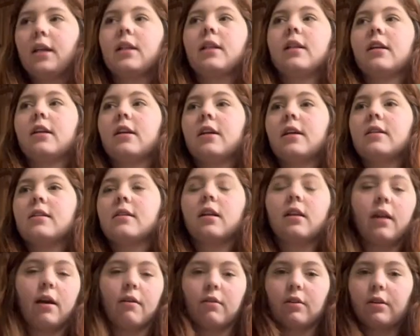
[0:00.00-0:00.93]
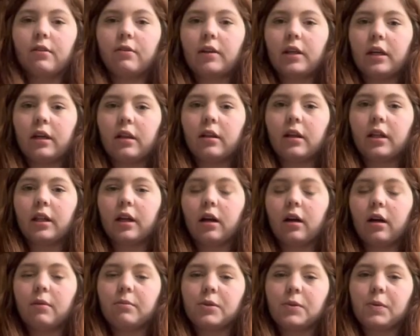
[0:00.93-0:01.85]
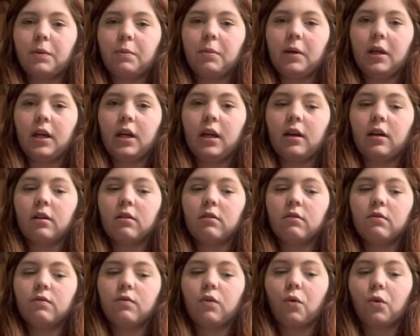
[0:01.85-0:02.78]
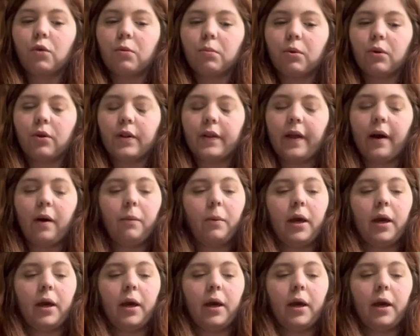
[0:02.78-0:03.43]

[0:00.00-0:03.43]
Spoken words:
There is a level of healing that comes with being vulnerable in that